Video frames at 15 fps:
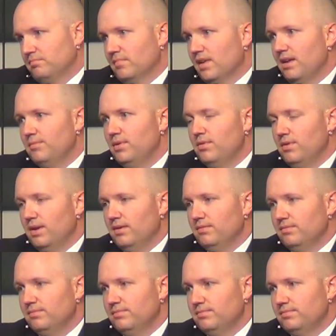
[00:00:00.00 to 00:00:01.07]
Keep doing it.
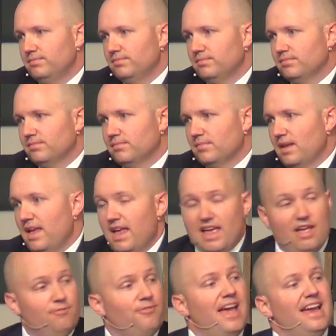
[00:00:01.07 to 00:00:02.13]

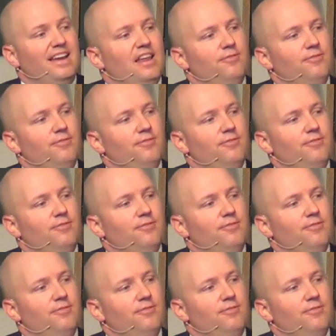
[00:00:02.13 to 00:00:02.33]
In fact,